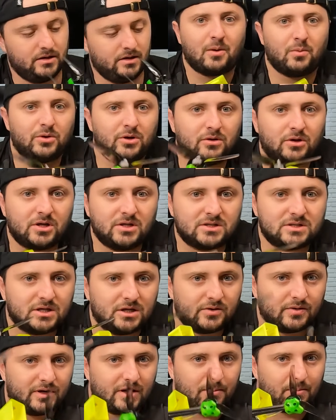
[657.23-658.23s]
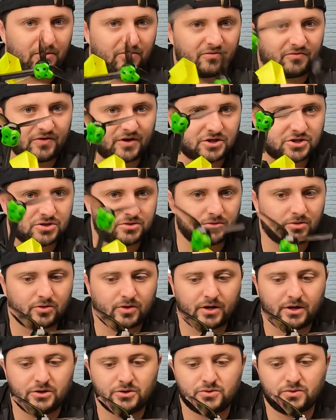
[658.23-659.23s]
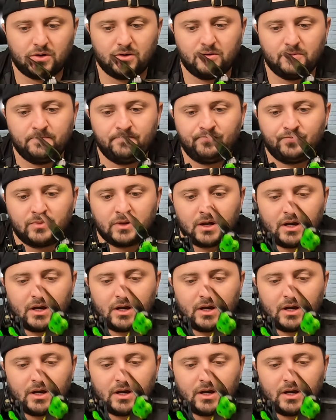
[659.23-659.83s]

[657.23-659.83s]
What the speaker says: I wouldn't consider it a professional grade drone.